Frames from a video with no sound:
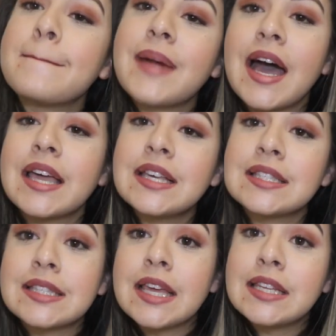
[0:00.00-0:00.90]
my
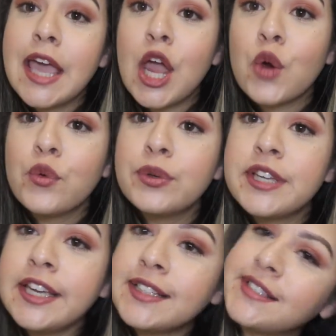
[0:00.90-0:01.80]
skincare
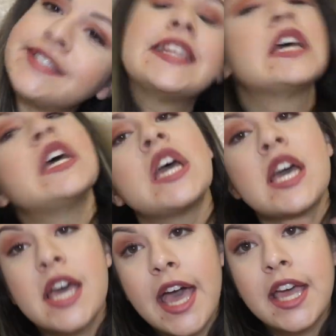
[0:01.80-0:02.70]
routine
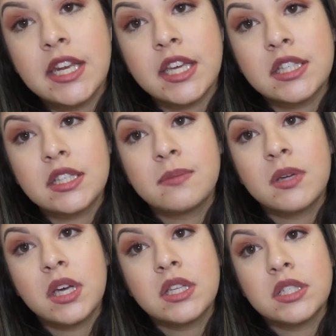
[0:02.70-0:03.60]
at night,
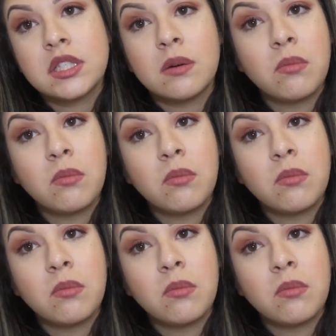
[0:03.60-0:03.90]
because you know,